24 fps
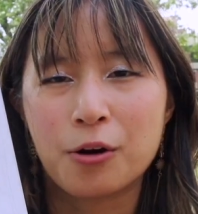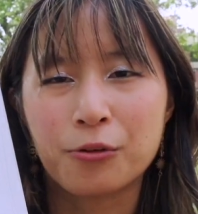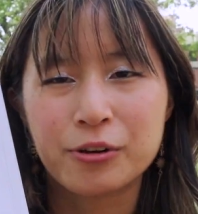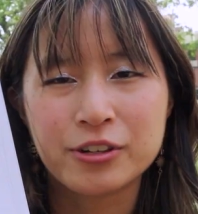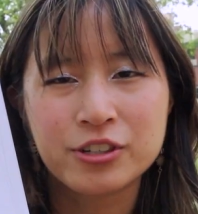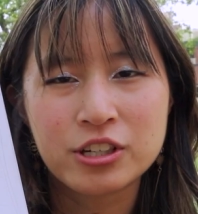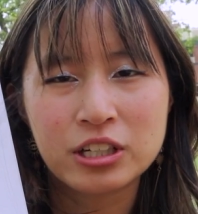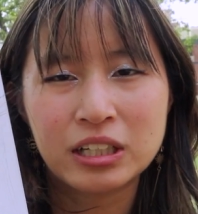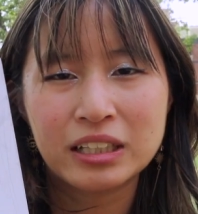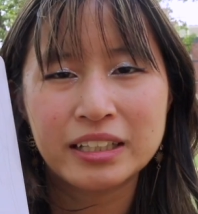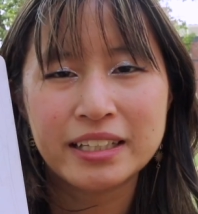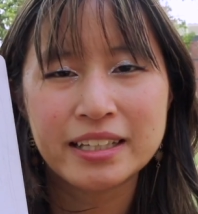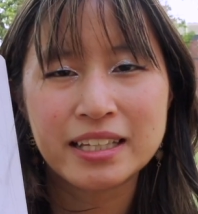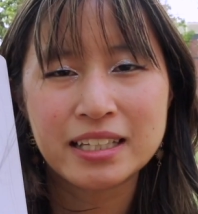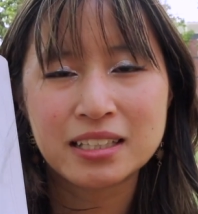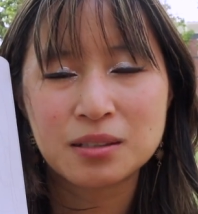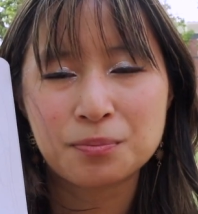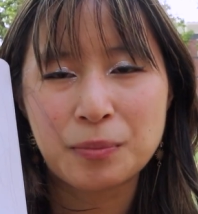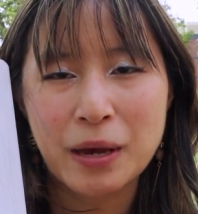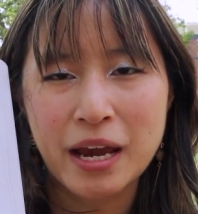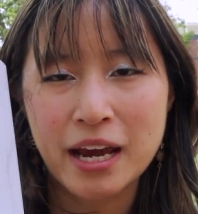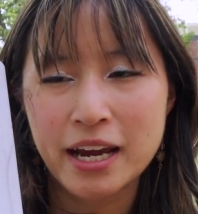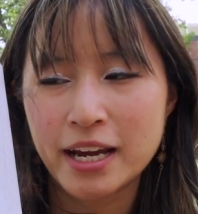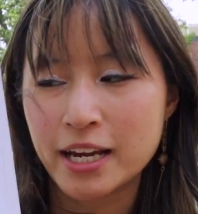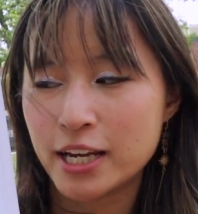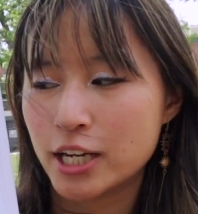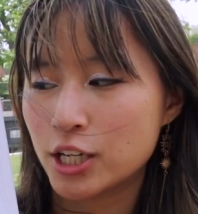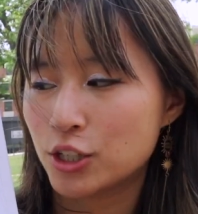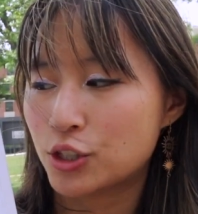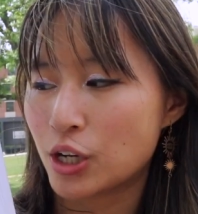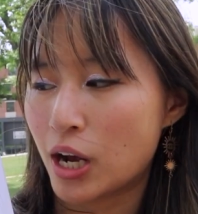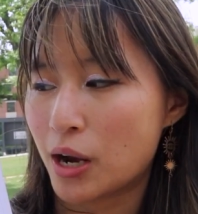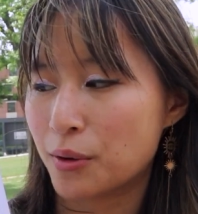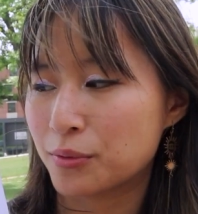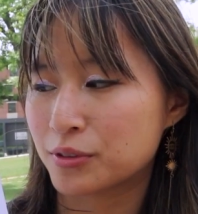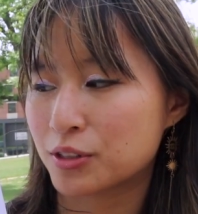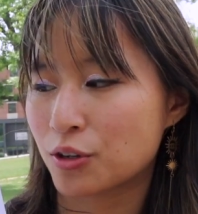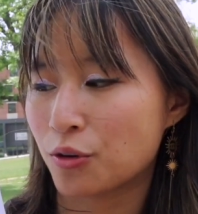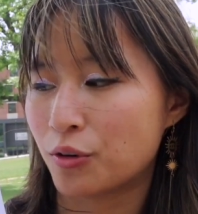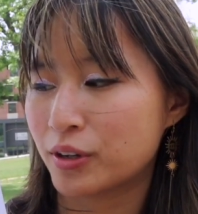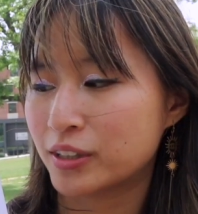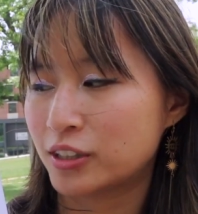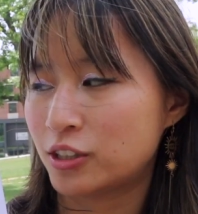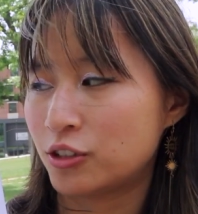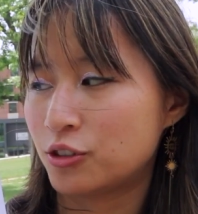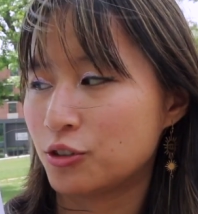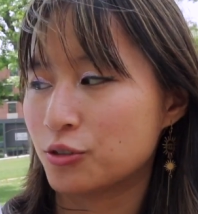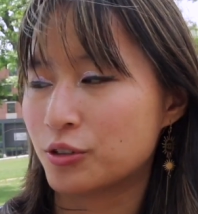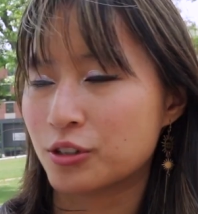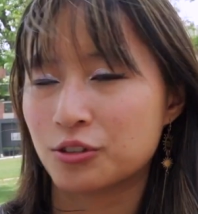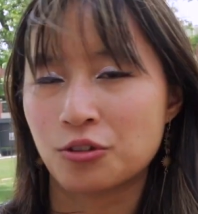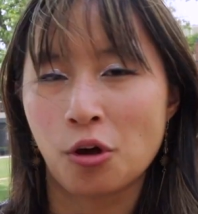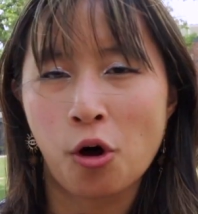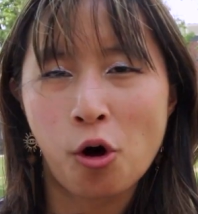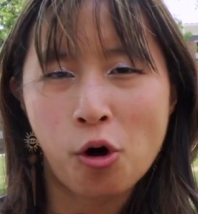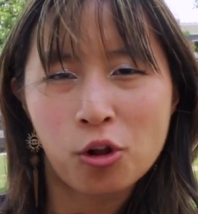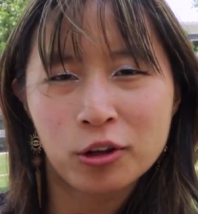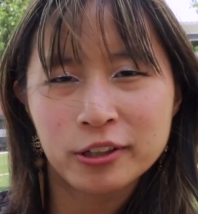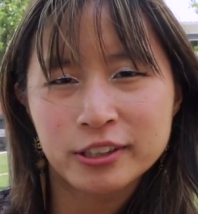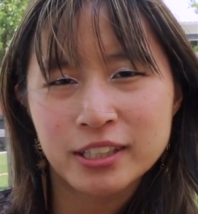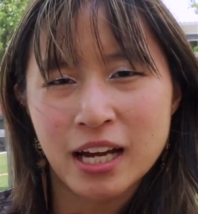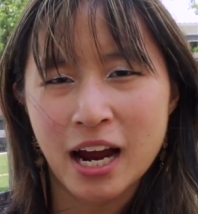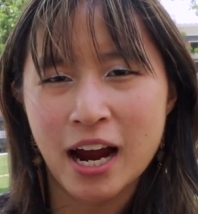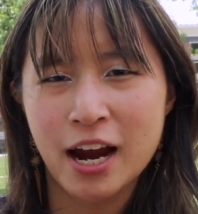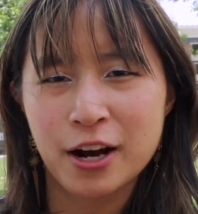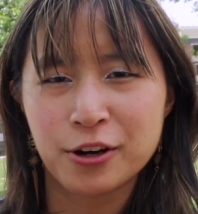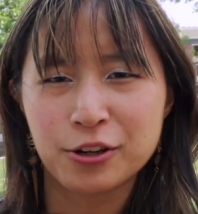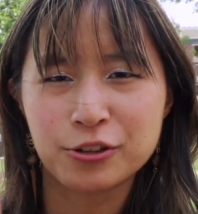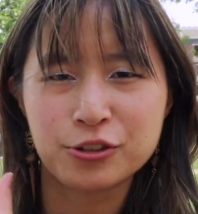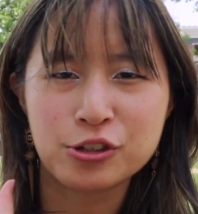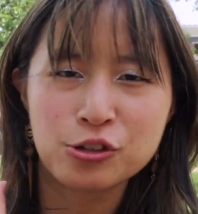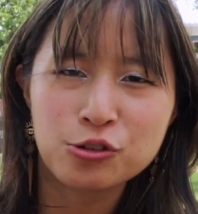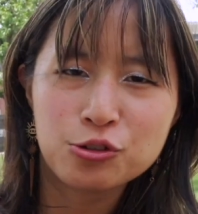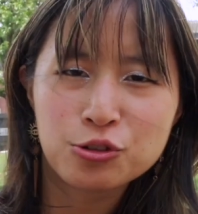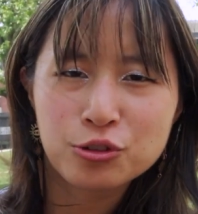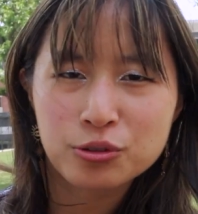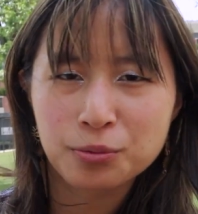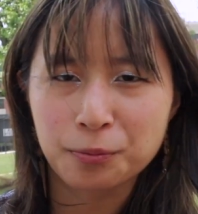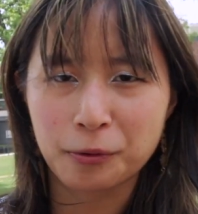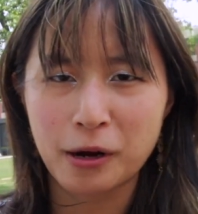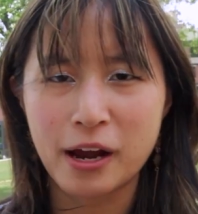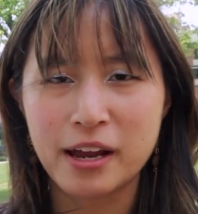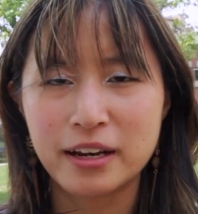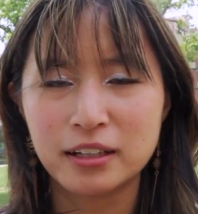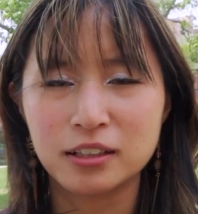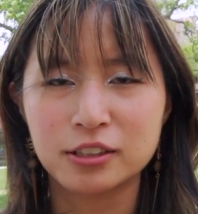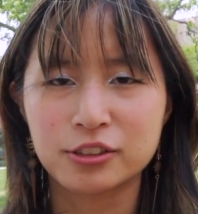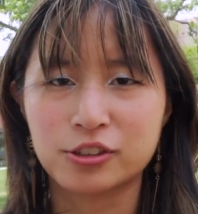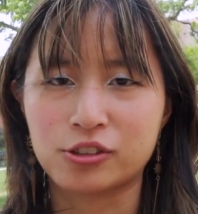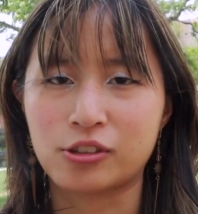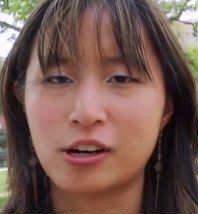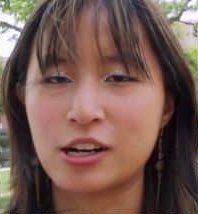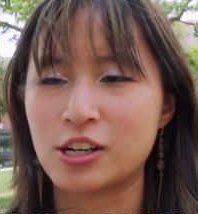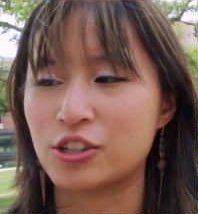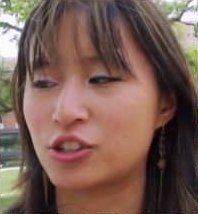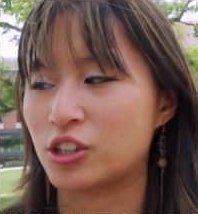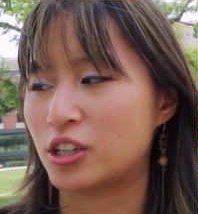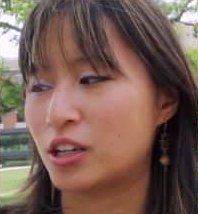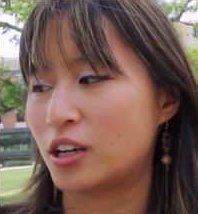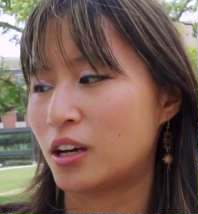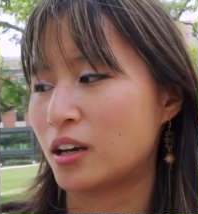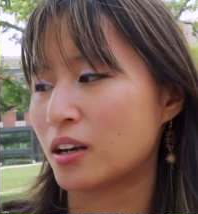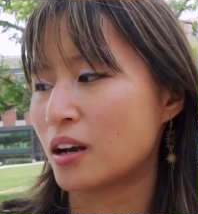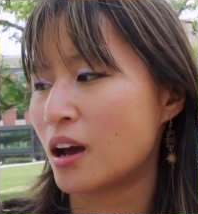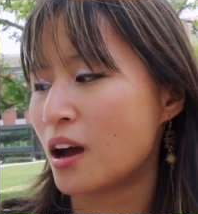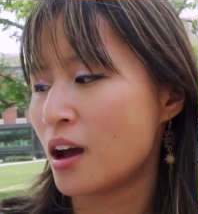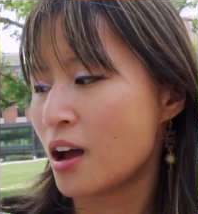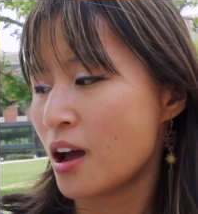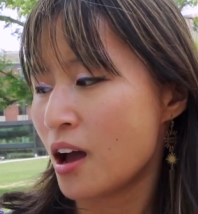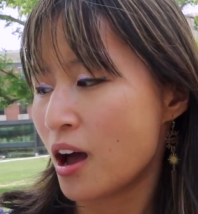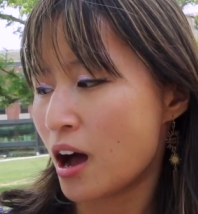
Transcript: Originally, this page, I was going to do this whole entire 2-spread illustration